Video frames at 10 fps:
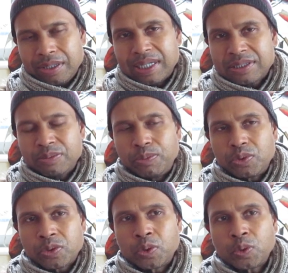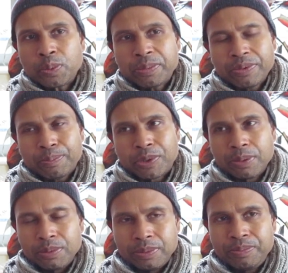that's the more core
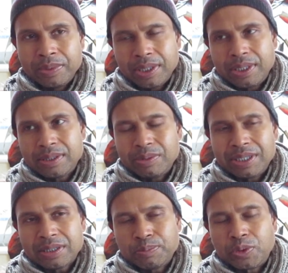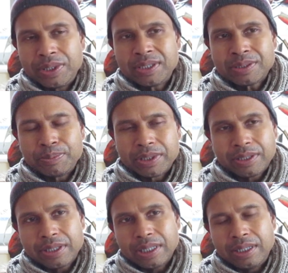problem. Is it's more intimate
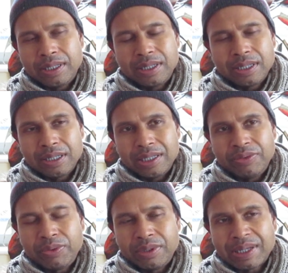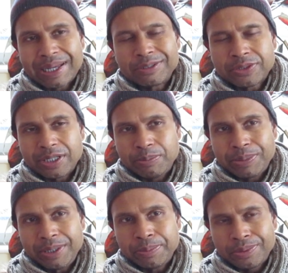than uh, even outside
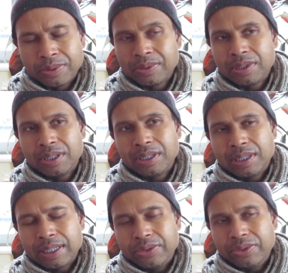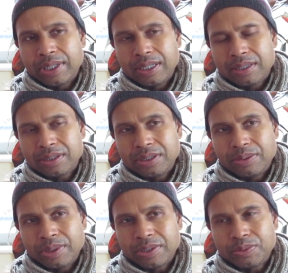people. How you get to
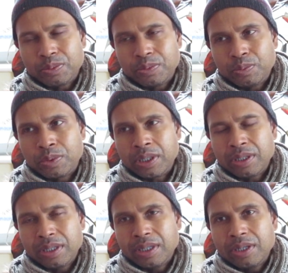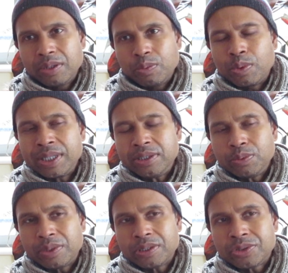because why why do
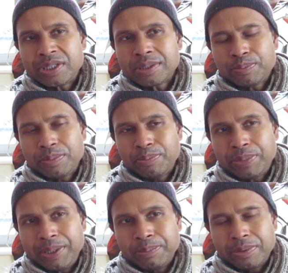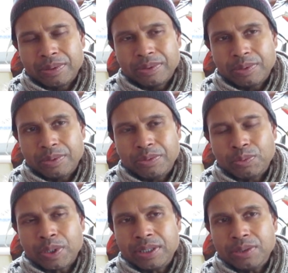you want to trust people?
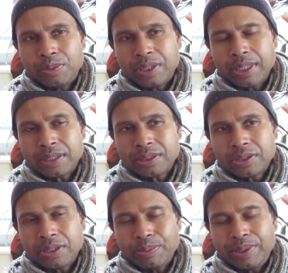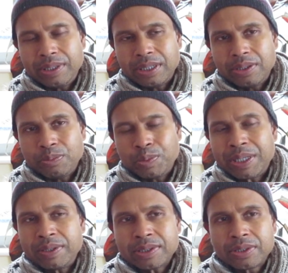Why do you want to get to God? I mean, and
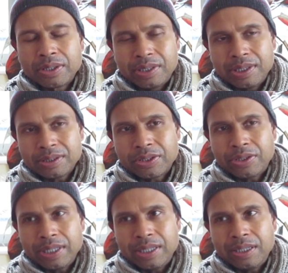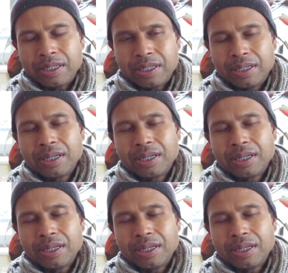where is God? Is God in